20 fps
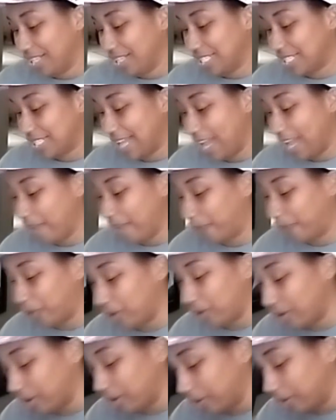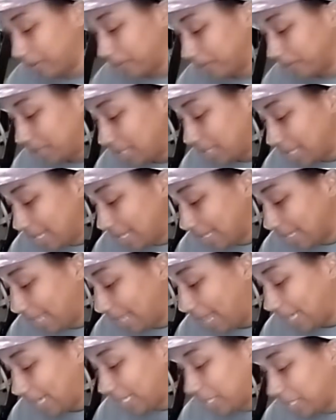This came from
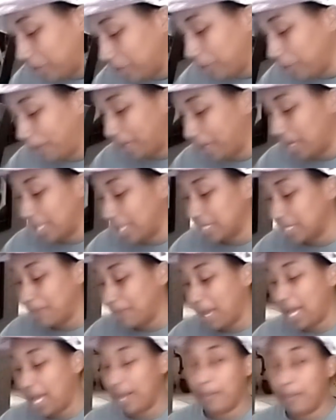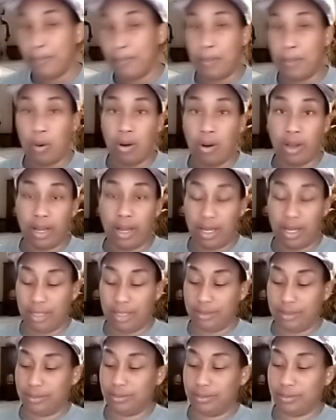Kelly Coupons by
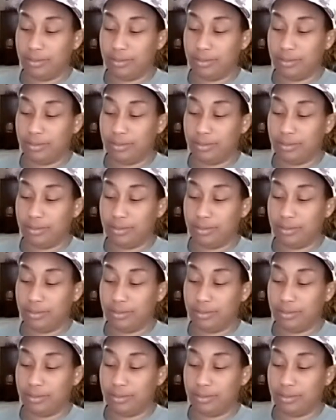Marta.